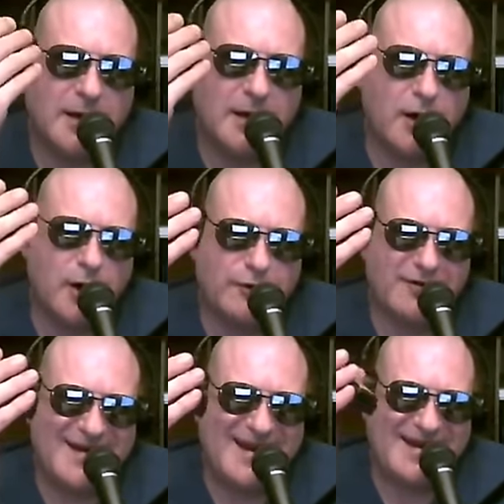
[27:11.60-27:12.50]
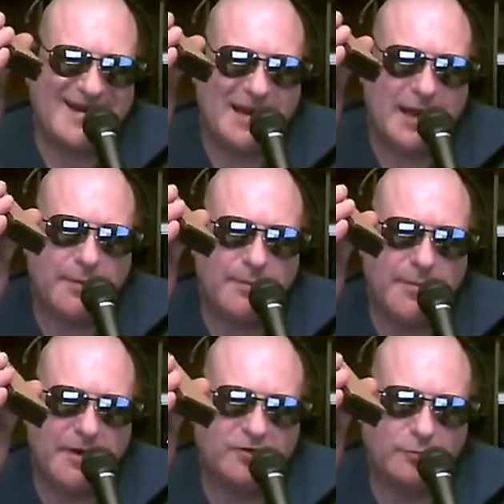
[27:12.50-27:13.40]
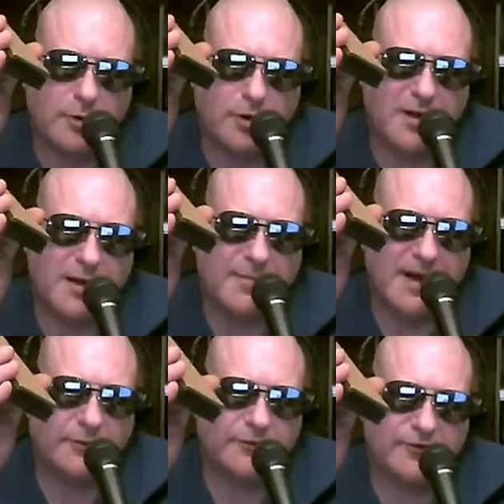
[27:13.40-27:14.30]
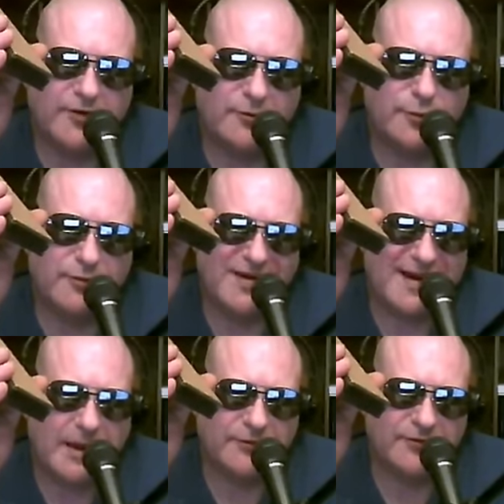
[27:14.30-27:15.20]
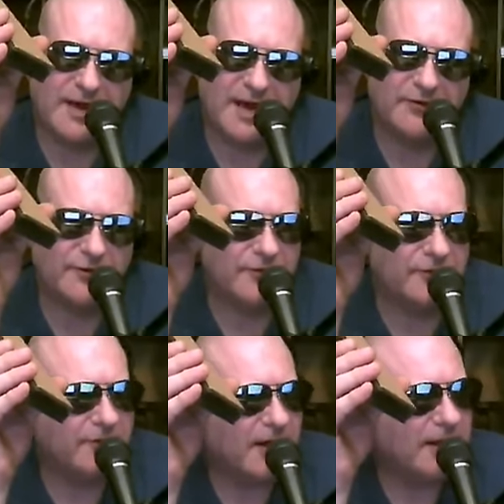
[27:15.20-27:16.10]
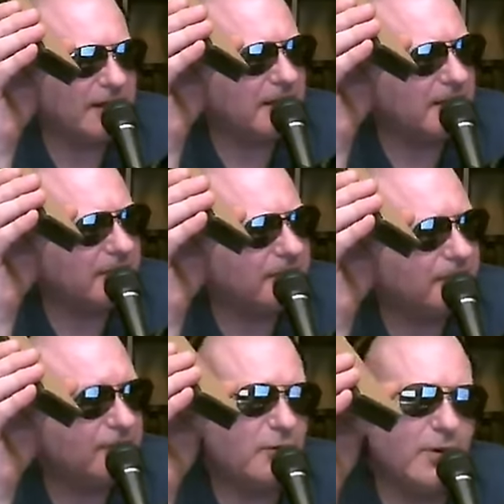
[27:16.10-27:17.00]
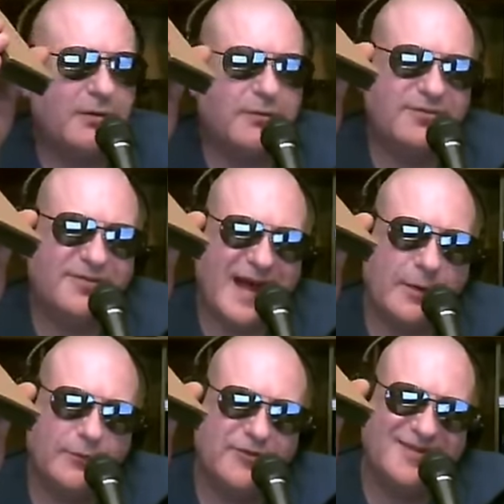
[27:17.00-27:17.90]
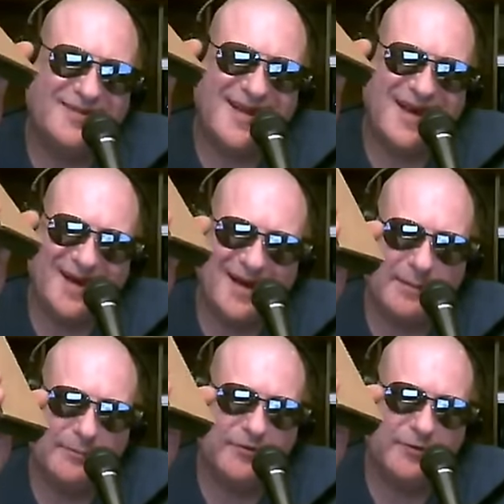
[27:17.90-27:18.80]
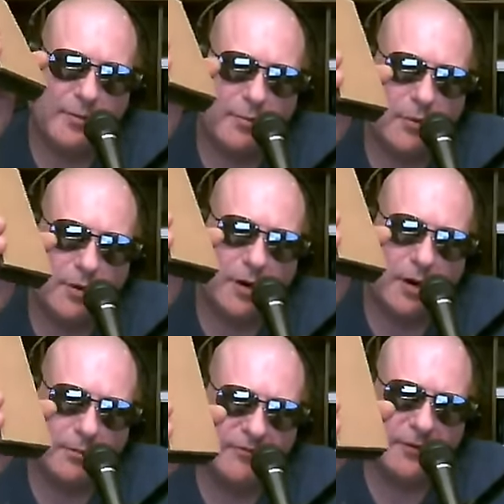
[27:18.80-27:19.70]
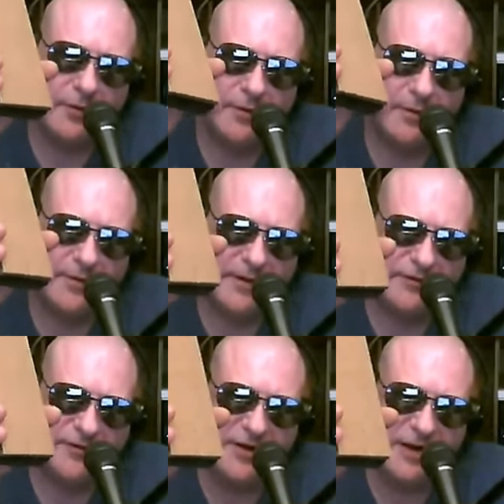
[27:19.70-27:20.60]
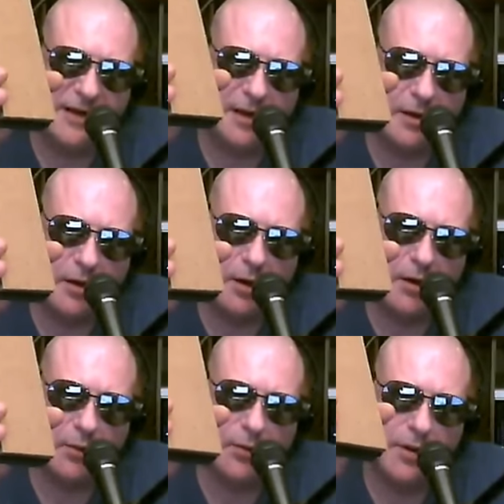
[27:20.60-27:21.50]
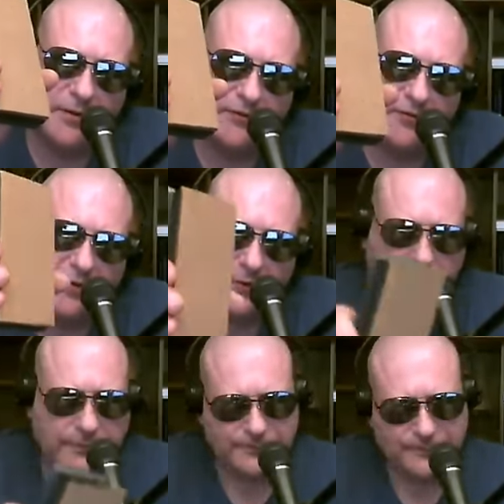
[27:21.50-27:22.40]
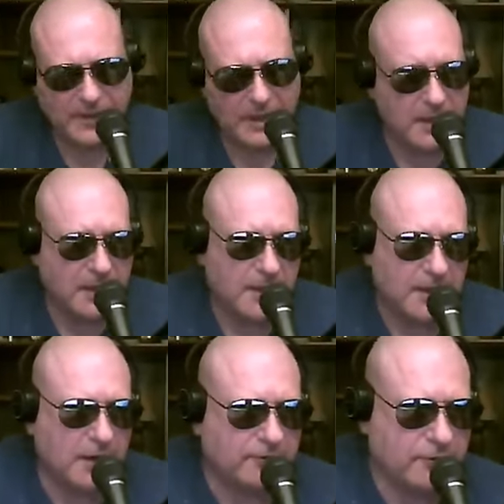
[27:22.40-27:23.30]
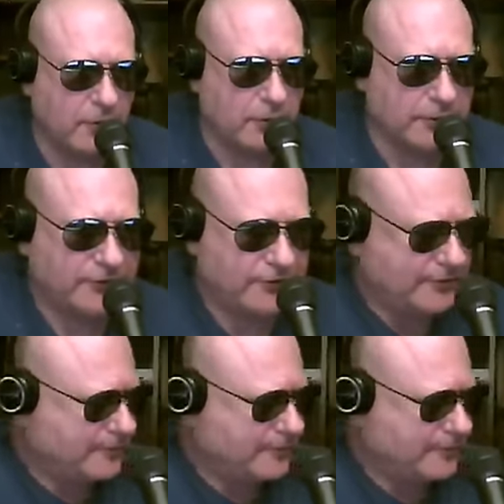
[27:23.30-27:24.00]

are creating measurable amounts of greenhouse gases that is 12,000 times more harmful than CO2. Of course,